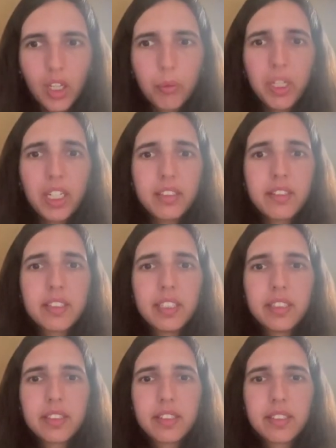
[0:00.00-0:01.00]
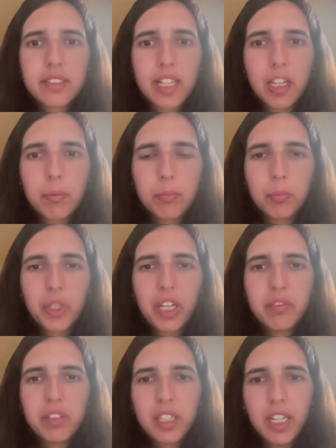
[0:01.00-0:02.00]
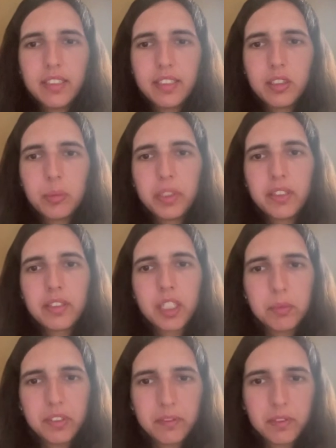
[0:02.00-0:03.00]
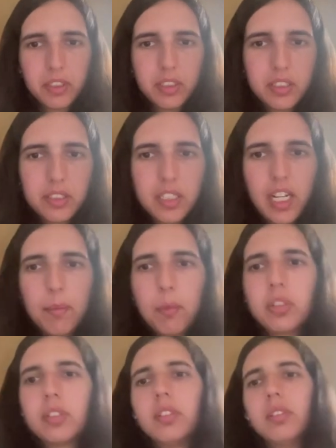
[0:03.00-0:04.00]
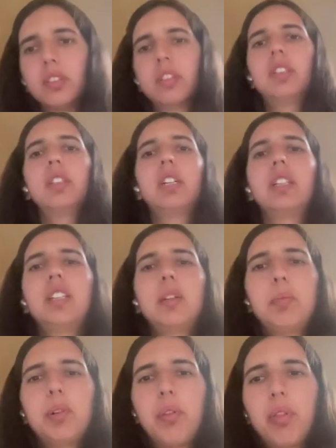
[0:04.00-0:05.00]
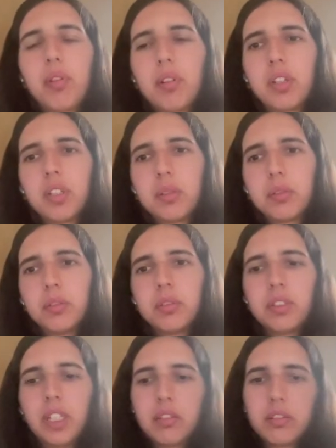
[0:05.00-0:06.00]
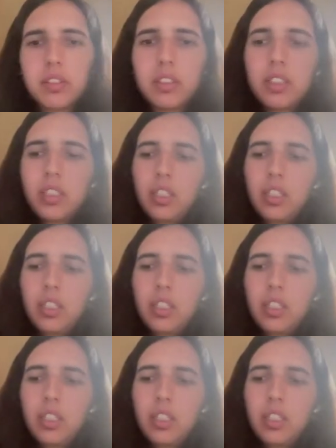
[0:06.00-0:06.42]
And we can see it's the same. We have the chi t to be the same as chi model, and they both go down.